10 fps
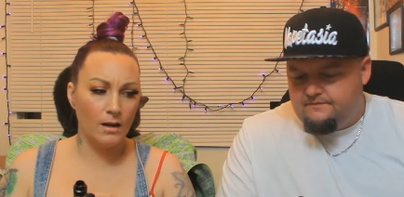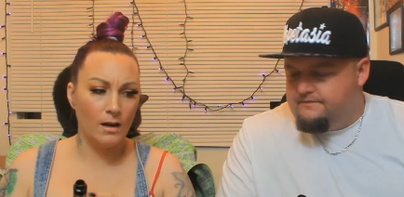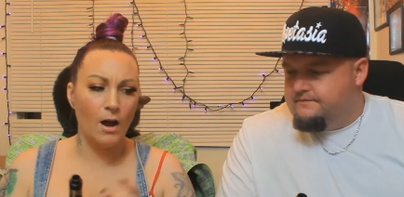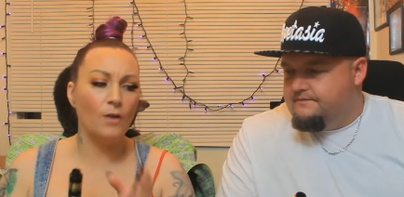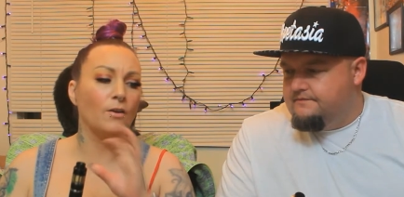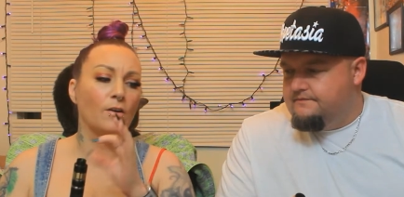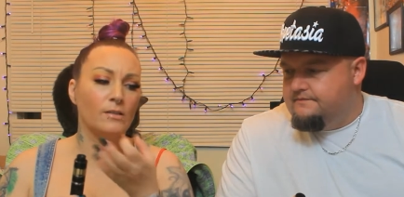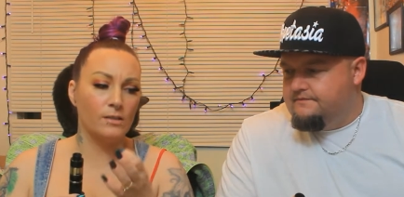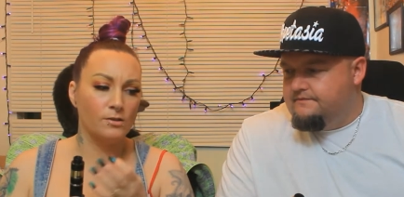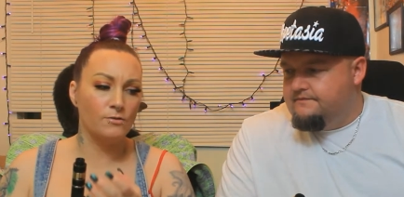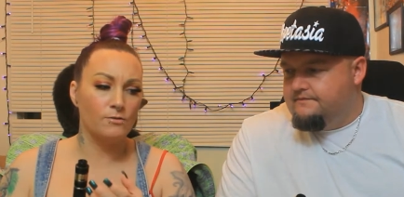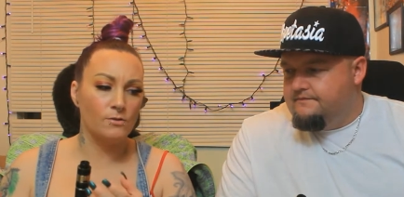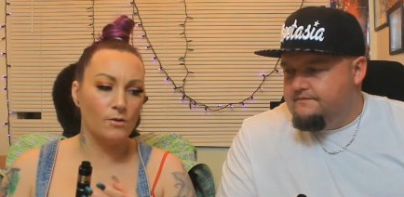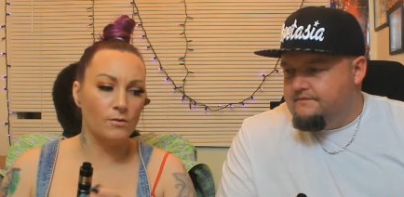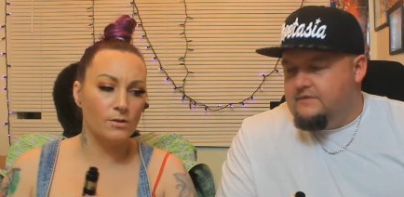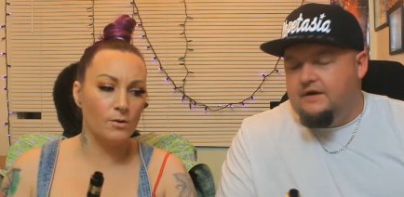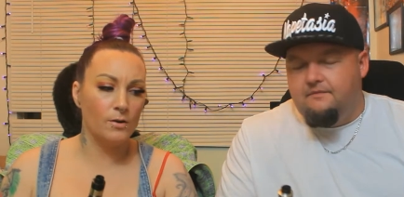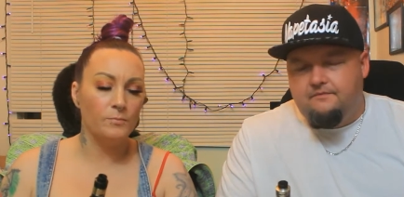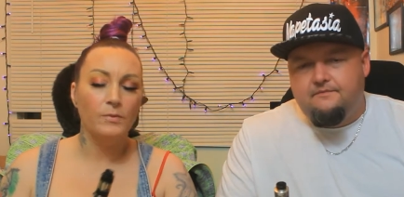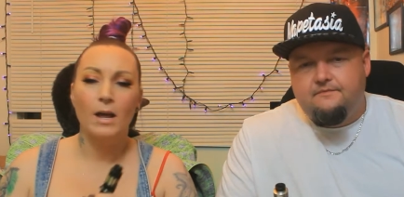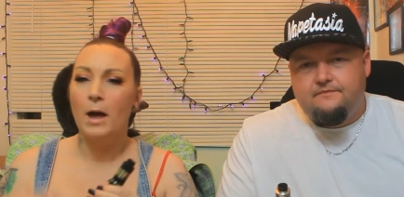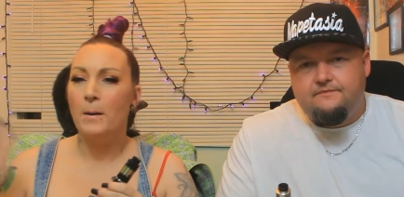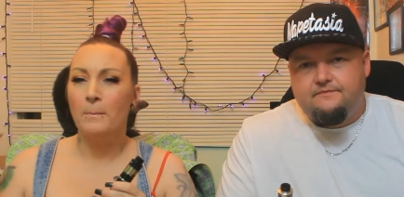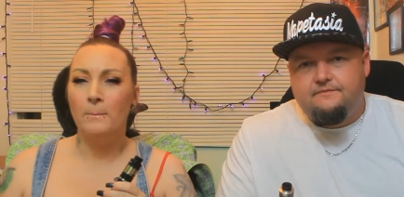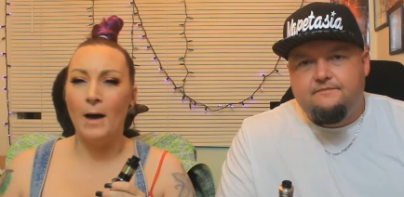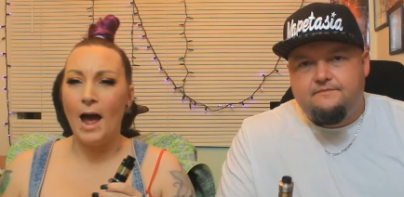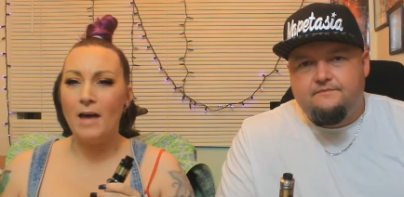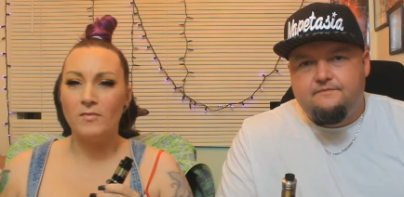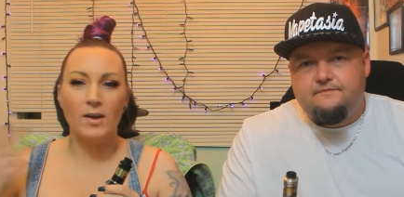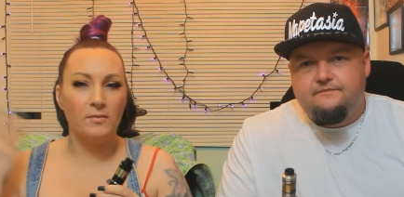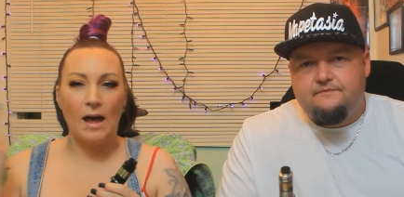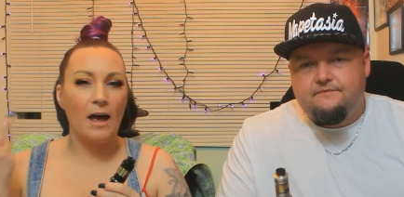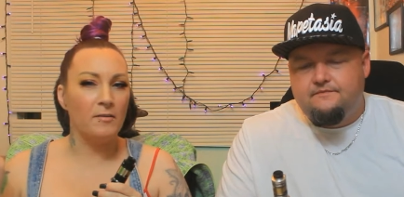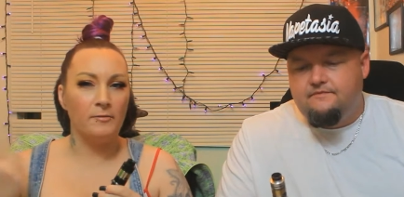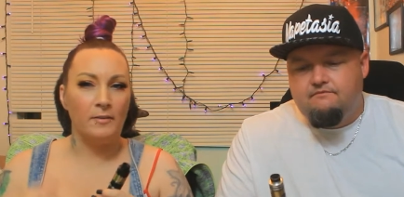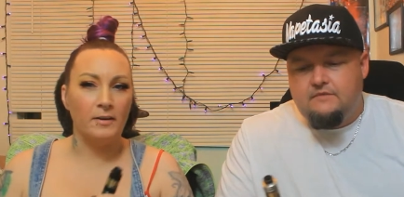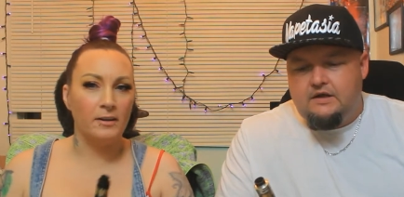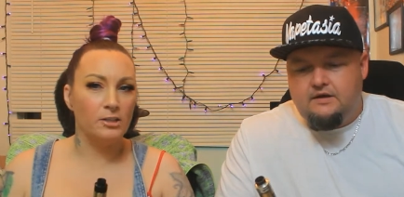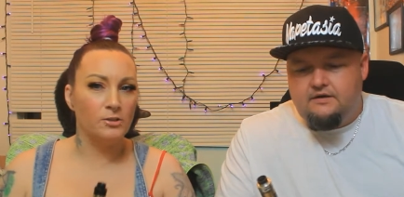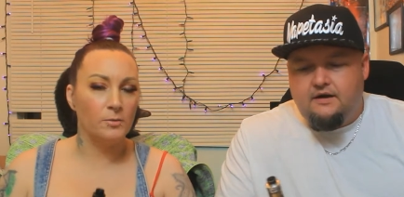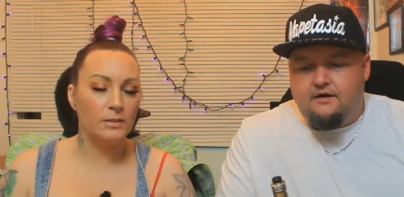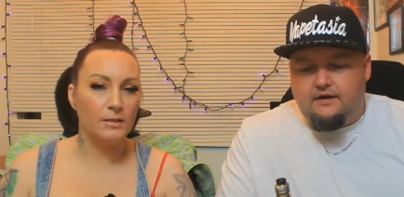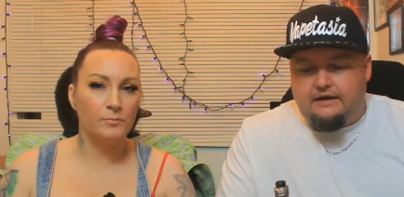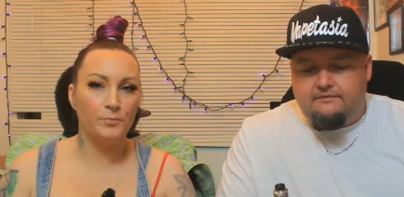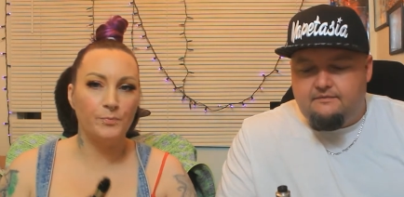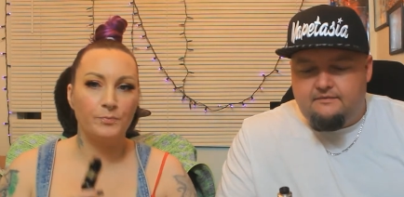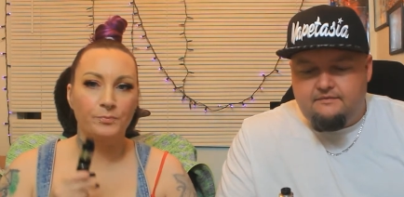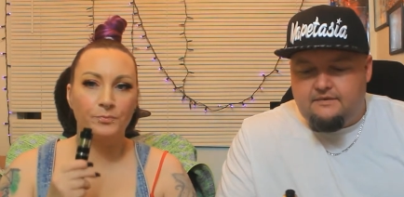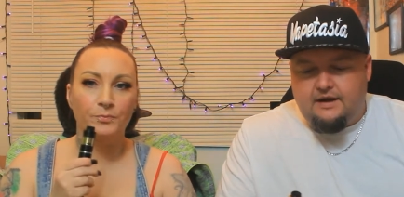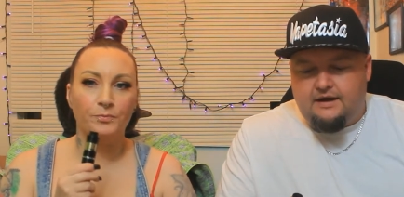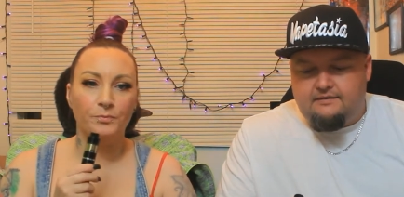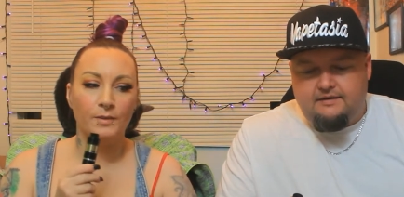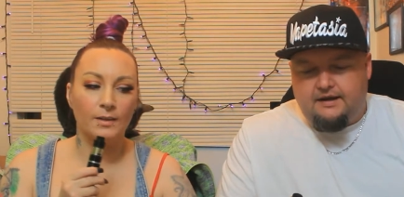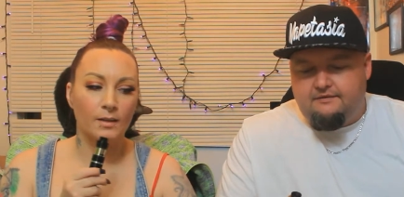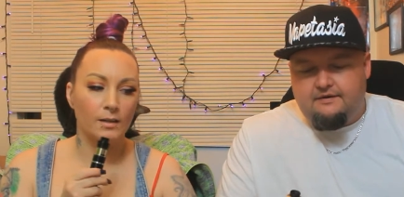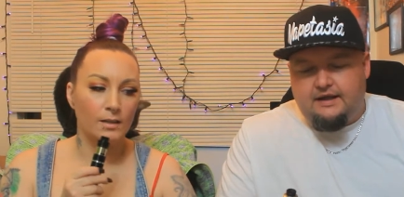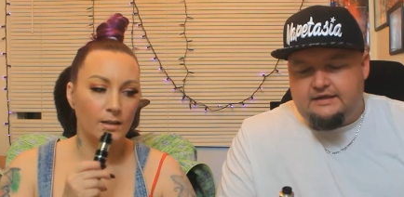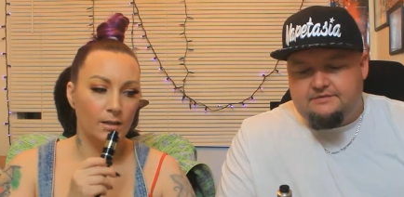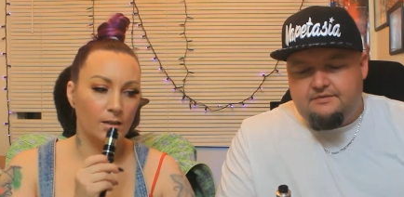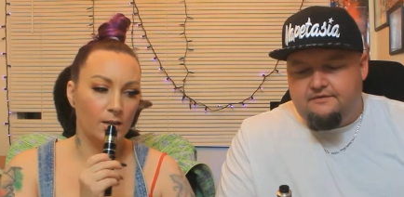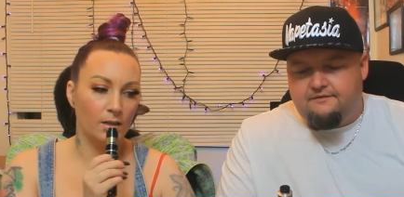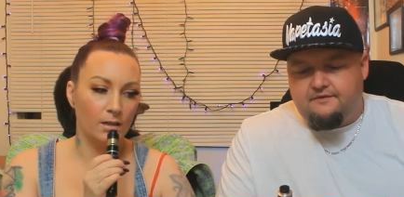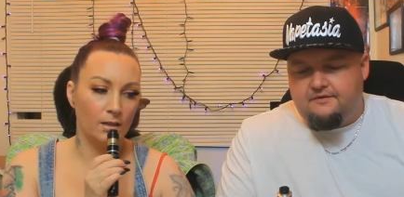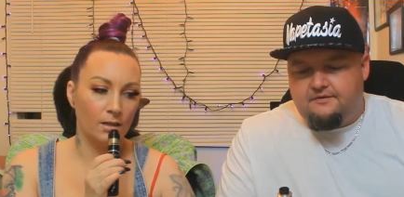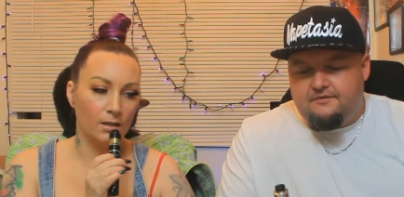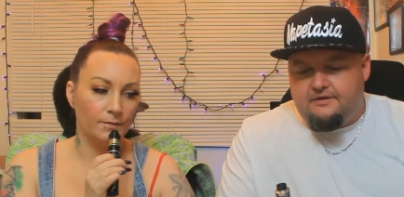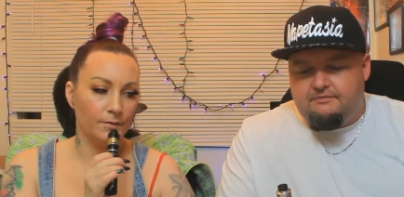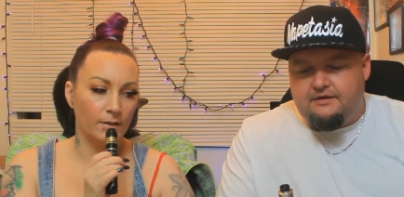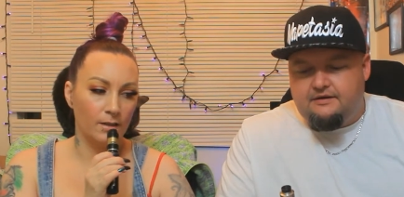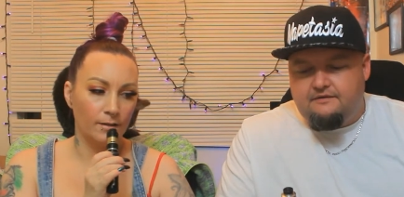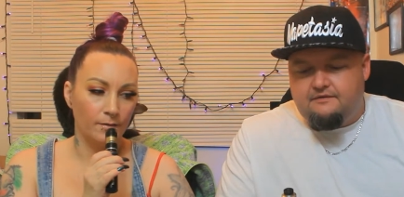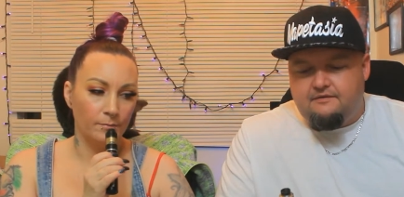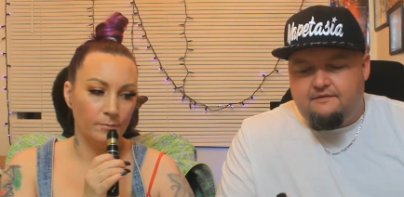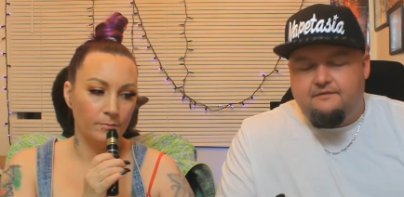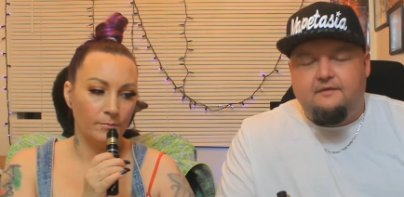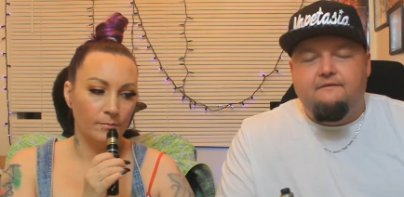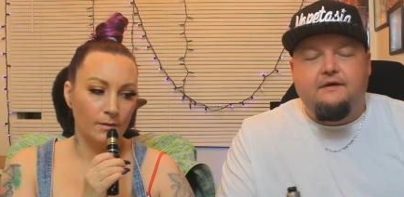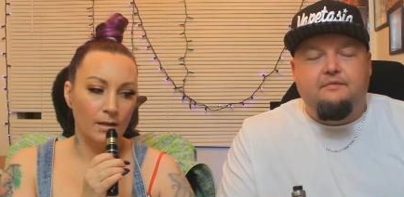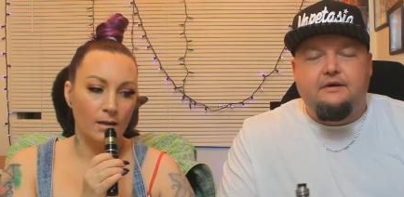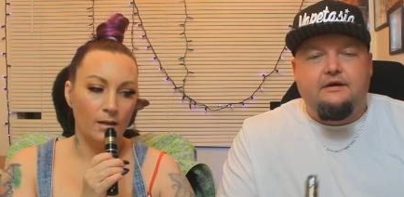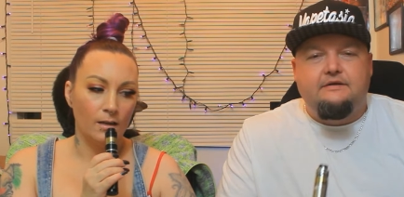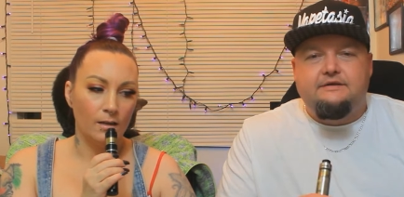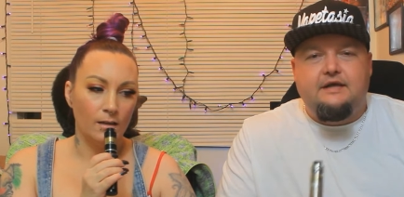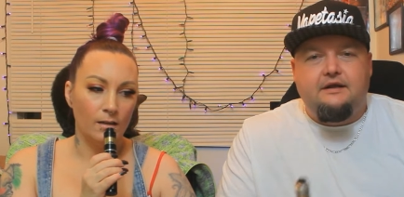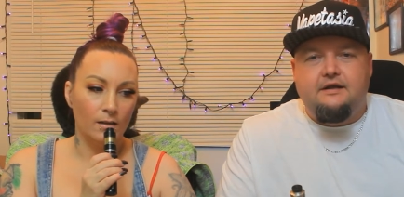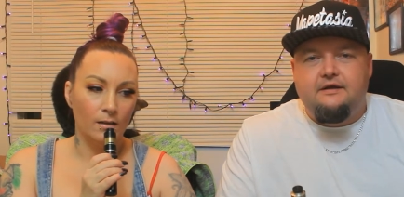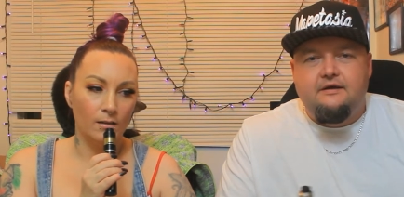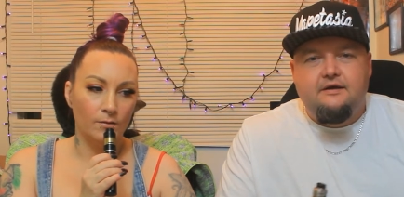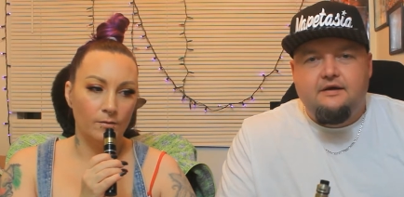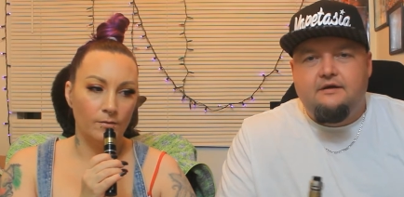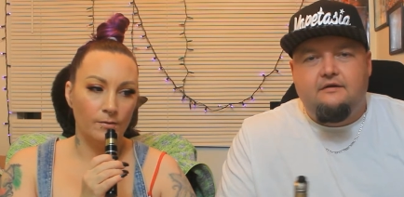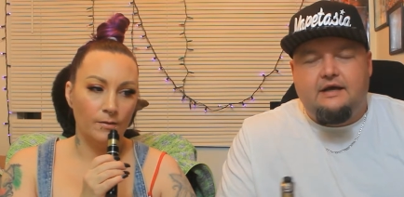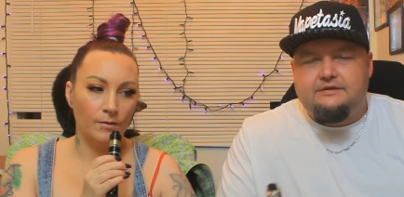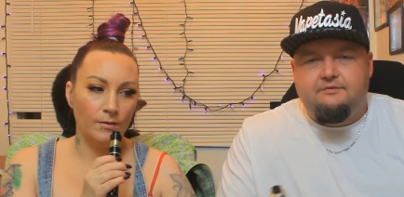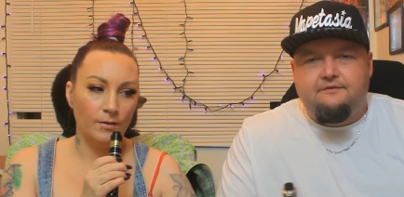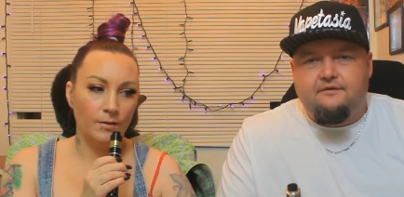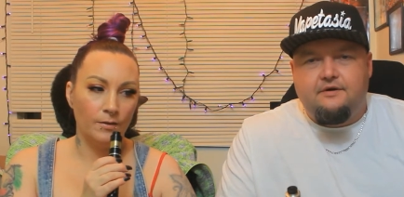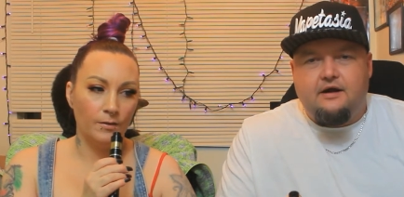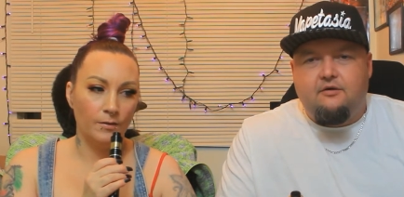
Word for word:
Speaker 1: Oh no, because it screws onto yep. it. But I haven't, I haven't found an issue. No,
Speaker 2: I I, it lasts me for, I mean, uh, even if I'm vaping it steady, it'll last me for an hour